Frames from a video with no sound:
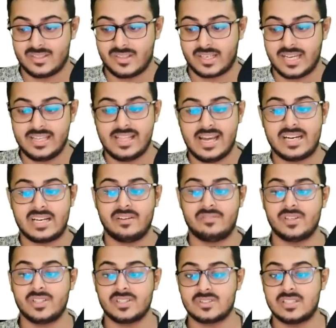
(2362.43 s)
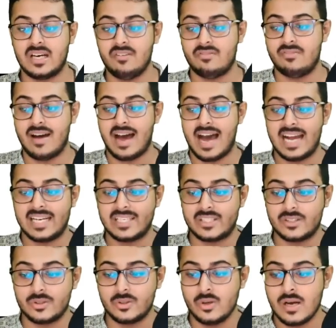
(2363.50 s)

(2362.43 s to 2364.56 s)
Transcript: Okay, that refers to the value